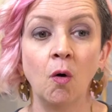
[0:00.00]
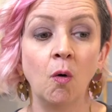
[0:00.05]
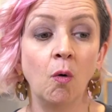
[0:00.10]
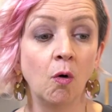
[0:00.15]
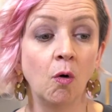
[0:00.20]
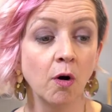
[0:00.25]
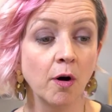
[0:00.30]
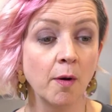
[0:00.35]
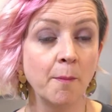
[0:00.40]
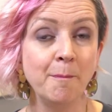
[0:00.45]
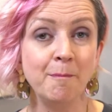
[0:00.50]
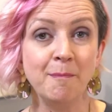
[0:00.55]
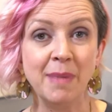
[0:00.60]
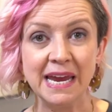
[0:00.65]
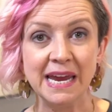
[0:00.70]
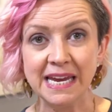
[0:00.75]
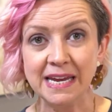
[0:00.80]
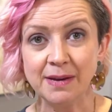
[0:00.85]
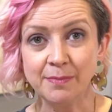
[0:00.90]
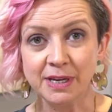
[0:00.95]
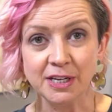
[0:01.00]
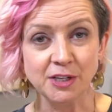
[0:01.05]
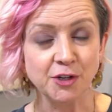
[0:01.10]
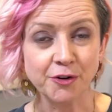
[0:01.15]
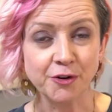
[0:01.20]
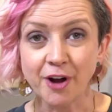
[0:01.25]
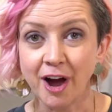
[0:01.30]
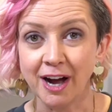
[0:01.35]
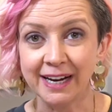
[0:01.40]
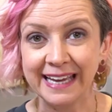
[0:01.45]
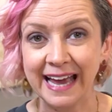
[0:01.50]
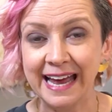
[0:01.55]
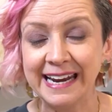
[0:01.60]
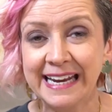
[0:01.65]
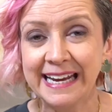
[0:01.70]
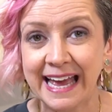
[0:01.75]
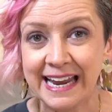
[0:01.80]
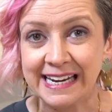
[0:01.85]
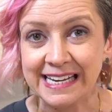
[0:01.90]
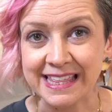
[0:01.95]
Or maybe you're not
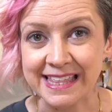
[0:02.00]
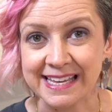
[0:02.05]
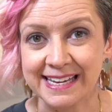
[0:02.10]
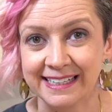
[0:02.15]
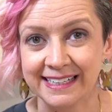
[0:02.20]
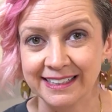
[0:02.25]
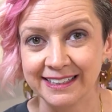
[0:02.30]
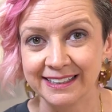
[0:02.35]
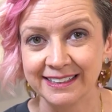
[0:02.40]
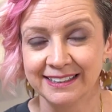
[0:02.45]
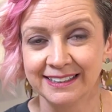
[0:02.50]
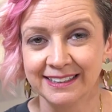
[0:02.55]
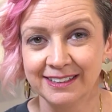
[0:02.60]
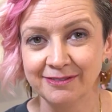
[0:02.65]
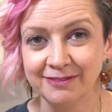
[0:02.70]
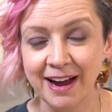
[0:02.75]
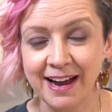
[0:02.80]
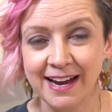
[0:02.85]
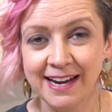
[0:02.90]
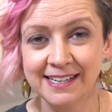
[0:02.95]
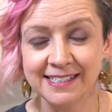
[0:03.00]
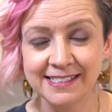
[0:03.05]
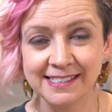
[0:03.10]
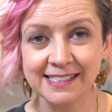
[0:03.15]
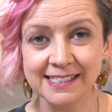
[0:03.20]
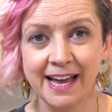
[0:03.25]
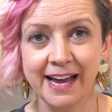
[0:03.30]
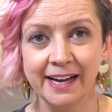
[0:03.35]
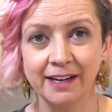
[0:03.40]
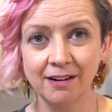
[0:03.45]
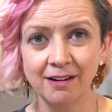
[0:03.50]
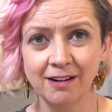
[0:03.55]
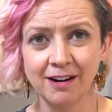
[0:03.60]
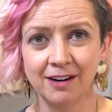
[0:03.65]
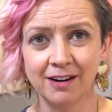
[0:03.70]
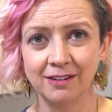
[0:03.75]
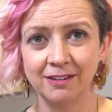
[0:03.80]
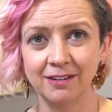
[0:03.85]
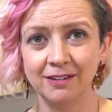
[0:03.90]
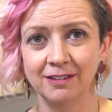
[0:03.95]
getting anything, right? It's like,
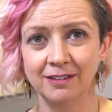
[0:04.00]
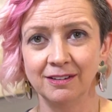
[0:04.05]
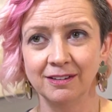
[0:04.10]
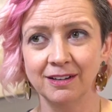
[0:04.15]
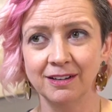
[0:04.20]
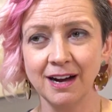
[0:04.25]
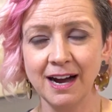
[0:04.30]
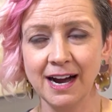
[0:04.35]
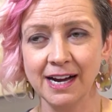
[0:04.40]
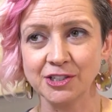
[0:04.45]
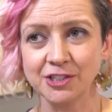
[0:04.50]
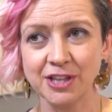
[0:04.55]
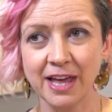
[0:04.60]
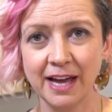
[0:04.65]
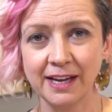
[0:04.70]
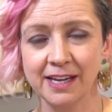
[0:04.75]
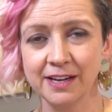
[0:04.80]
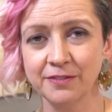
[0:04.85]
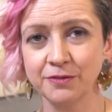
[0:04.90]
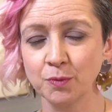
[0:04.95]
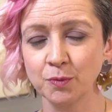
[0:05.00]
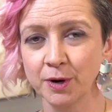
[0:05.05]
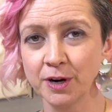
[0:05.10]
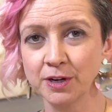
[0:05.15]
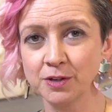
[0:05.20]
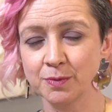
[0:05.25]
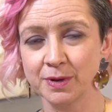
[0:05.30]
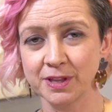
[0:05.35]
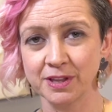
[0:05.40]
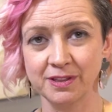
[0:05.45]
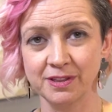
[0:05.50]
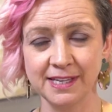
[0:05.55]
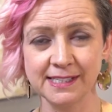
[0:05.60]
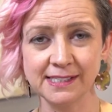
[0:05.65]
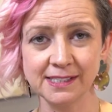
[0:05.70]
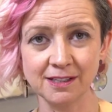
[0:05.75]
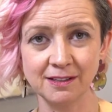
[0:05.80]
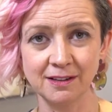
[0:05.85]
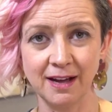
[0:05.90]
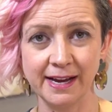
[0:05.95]
oh gosh, that gift worked with
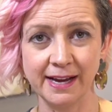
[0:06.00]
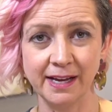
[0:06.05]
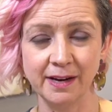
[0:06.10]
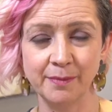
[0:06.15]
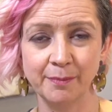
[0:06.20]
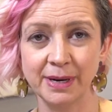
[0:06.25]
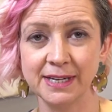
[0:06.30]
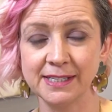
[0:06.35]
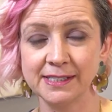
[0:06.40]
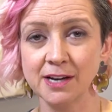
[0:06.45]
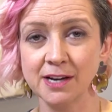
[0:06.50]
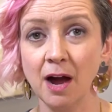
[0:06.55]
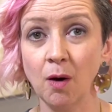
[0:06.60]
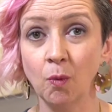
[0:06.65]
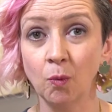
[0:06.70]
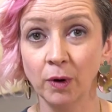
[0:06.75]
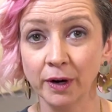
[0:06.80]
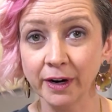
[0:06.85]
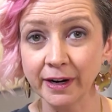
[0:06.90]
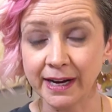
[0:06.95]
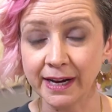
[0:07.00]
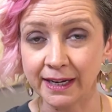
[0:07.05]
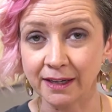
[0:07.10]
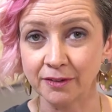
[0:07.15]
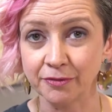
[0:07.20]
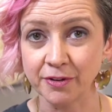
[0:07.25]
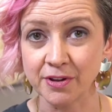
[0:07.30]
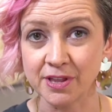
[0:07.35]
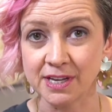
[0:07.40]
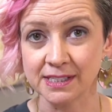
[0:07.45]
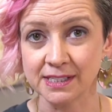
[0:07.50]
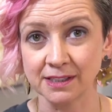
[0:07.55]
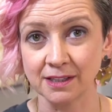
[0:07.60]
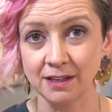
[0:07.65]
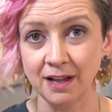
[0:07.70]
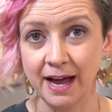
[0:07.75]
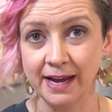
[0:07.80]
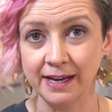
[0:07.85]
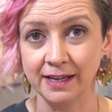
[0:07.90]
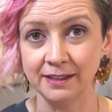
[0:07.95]
this client, but it's not working for this
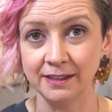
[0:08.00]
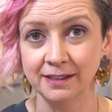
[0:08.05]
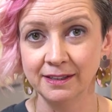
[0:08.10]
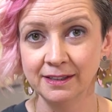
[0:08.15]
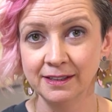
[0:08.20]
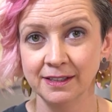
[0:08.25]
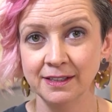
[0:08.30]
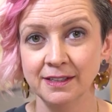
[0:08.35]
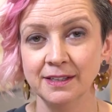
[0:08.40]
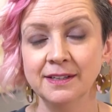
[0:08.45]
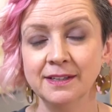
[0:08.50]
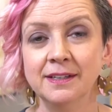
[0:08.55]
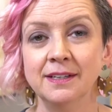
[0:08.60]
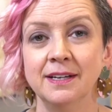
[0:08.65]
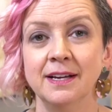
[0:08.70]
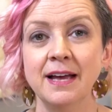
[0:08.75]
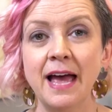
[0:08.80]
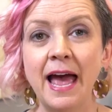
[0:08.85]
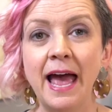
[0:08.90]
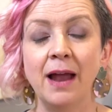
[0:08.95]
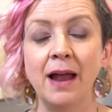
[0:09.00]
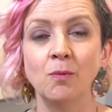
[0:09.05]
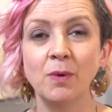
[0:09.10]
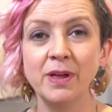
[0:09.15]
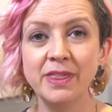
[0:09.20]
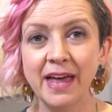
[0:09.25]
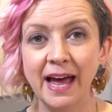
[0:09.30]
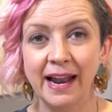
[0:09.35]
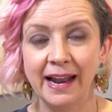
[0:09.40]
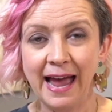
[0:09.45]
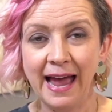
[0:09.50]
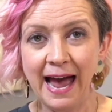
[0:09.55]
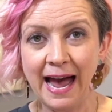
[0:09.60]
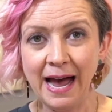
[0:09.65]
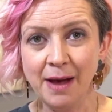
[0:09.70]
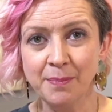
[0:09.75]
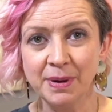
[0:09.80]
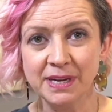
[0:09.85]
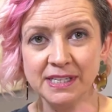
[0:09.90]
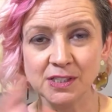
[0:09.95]
client. And when that
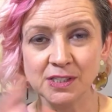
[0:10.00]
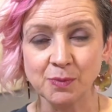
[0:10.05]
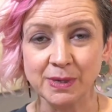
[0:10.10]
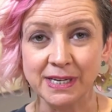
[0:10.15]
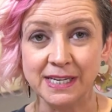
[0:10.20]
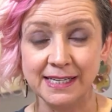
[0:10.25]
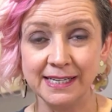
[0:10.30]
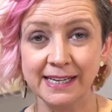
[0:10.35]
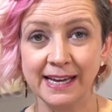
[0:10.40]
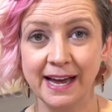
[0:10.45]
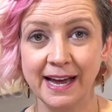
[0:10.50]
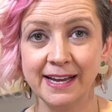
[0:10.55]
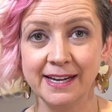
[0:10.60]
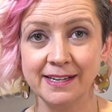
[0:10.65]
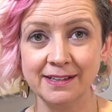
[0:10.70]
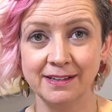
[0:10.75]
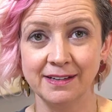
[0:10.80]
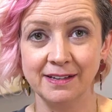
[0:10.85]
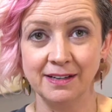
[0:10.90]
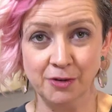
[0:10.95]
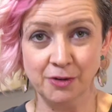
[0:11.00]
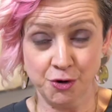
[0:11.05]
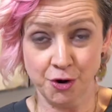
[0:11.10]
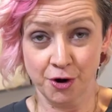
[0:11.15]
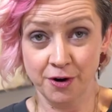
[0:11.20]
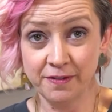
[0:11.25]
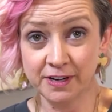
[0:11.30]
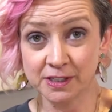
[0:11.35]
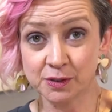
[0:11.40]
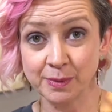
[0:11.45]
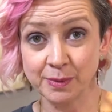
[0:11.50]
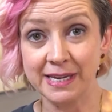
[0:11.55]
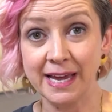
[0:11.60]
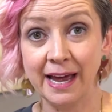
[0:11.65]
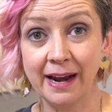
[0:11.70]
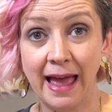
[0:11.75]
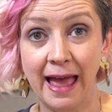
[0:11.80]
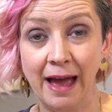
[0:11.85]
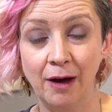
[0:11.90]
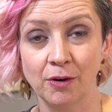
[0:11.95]
happens, we can get nervous, we
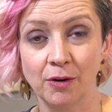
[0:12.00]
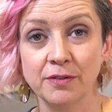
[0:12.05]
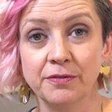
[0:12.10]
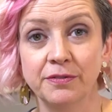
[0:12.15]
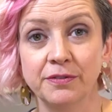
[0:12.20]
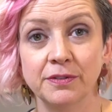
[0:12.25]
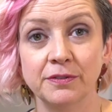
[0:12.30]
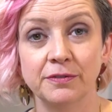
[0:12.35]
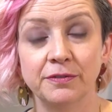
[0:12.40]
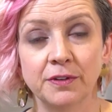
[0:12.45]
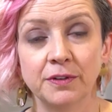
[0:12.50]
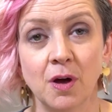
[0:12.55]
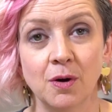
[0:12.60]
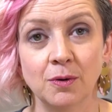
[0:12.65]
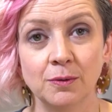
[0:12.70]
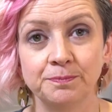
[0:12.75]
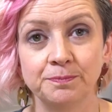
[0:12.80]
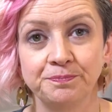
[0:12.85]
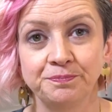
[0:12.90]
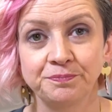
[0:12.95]
get out of flow.